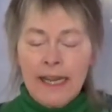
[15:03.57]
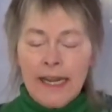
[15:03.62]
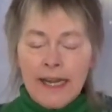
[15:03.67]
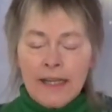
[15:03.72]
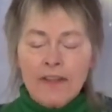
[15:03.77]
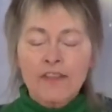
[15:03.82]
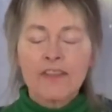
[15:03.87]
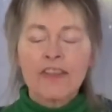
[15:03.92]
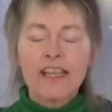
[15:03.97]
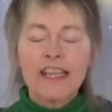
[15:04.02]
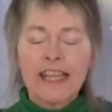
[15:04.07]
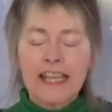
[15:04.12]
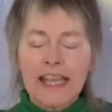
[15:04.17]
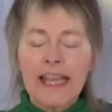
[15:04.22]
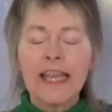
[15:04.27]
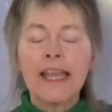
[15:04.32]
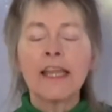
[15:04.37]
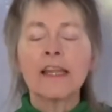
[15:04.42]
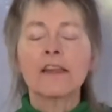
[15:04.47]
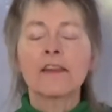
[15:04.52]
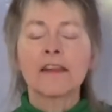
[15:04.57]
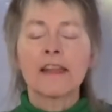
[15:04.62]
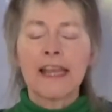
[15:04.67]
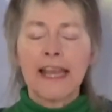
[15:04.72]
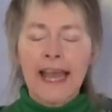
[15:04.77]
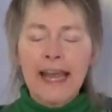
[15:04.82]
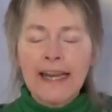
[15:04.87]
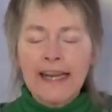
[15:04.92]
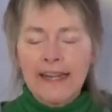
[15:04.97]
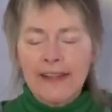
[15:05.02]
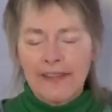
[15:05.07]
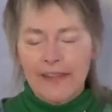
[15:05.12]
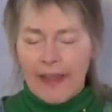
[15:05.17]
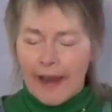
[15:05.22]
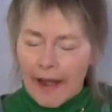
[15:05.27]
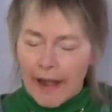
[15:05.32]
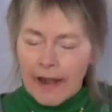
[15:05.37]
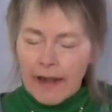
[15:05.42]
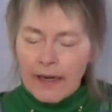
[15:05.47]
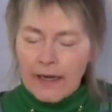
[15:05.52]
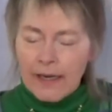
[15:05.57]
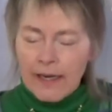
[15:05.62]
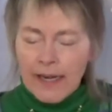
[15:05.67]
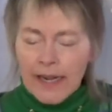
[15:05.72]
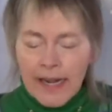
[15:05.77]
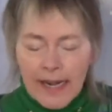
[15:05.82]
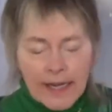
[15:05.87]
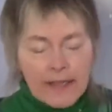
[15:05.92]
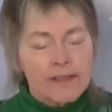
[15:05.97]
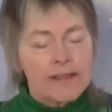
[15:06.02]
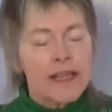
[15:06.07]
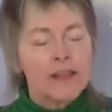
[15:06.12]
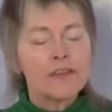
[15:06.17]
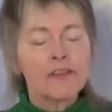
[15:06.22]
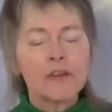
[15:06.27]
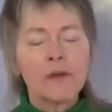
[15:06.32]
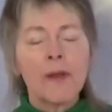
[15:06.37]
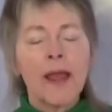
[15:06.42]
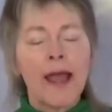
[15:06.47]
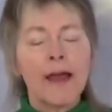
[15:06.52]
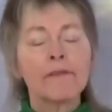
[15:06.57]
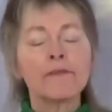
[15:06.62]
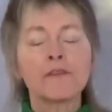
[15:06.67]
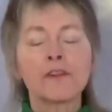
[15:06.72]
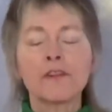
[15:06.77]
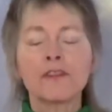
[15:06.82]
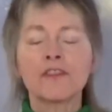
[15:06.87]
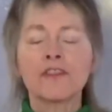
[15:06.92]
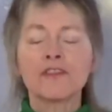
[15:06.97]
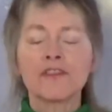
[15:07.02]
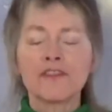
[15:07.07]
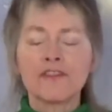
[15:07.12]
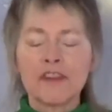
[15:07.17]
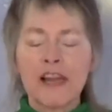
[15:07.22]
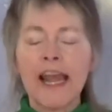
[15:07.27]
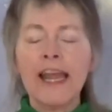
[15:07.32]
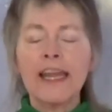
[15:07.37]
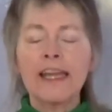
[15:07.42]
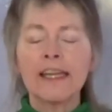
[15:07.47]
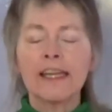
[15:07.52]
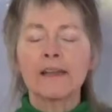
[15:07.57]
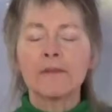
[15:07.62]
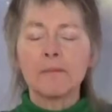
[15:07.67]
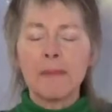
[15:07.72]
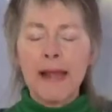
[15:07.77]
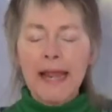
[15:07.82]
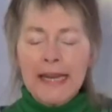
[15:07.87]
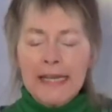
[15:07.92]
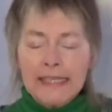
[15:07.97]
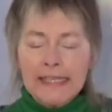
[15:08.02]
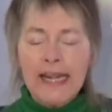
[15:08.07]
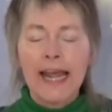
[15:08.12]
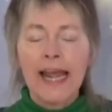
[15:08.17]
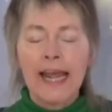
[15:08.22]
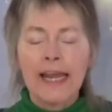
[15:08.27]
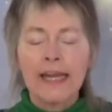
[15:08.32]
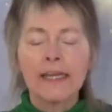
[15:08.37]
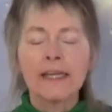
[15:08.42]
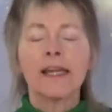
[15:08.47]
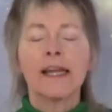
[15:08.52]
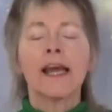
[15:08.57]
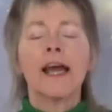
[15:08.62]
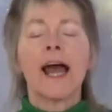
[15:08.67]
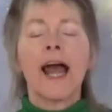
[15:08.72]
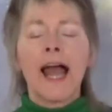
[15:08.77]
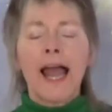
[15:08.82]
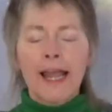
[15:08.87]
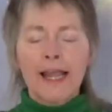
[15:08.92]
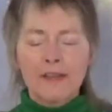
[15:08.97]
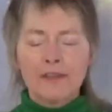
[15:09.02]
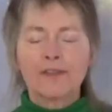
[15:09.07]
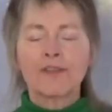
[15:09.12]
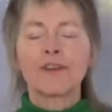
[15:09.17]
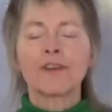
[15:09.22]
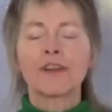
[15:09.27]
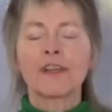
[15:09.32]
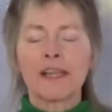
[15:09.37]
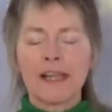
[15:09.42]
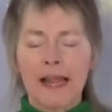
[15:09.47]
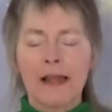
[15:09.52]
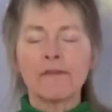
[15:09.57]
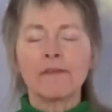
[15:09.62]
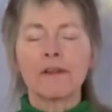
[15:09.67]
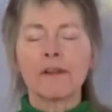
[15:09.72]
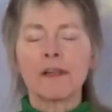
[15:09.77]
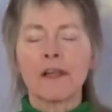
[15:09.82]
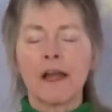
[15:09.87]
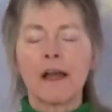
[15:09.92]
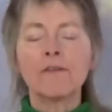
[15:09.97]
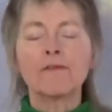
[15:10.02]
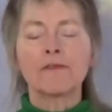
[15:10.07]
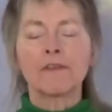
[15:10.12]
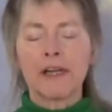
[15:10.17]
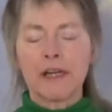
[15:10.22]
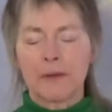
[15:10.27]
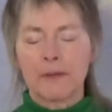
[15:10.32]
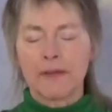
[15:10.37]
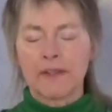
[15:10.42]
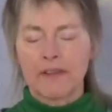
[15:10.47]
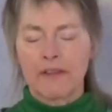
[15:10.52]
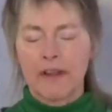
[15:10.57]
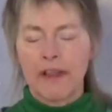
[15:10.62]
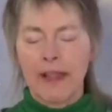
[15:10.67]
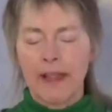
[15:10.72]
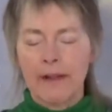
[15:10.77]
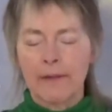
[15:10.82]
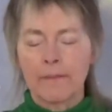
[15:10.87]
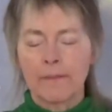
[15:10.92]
It's the key to getting there, is that you have to sustain and maintain a certain level of frequency.